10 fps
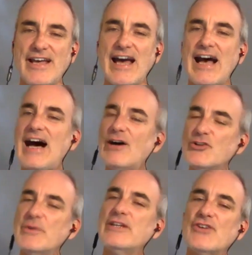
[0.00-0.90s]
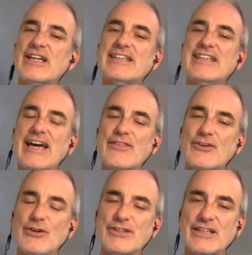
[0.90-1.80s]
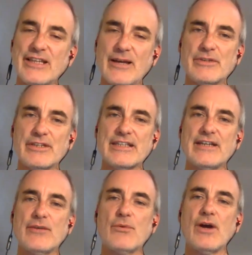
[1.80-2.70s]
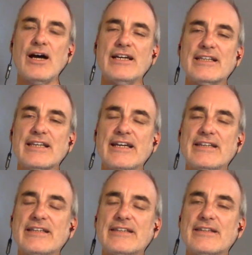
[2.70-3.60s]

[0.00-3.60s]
How do we address the ethical dilemmas that arise that